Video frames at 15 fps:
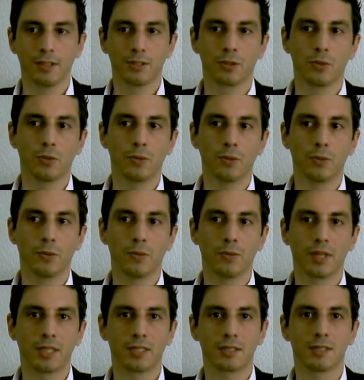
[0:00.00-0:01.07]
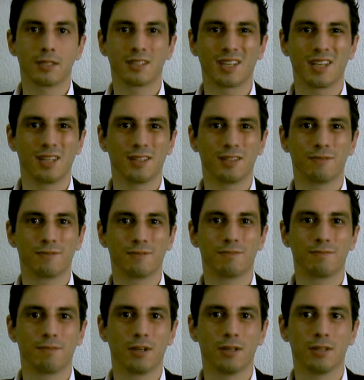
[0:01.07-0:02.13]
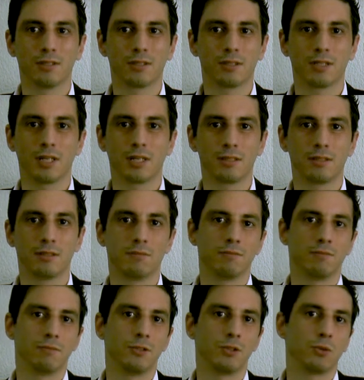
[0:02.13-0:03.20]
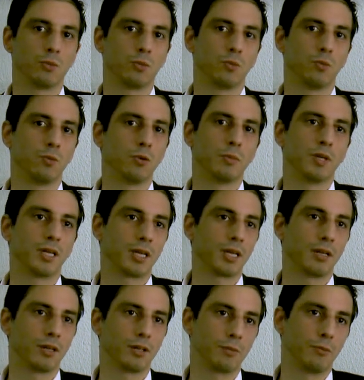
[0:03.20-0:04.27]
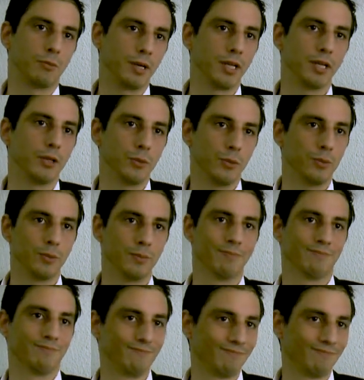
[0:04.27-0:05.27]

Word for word: So that's the kind of guns that your woman cannot bring you